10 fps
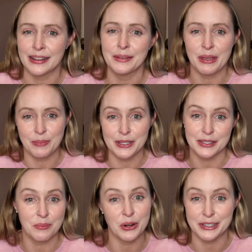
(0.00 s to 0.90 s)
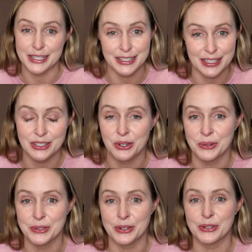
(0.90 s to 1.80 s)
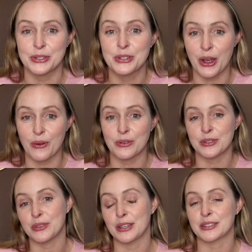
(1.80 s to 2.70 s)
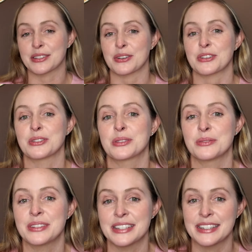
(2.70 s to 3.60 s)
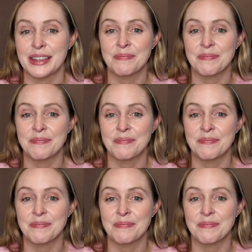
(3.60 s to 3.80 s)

and then maybe some more seasoned cruisers don't do the excursions through Disney,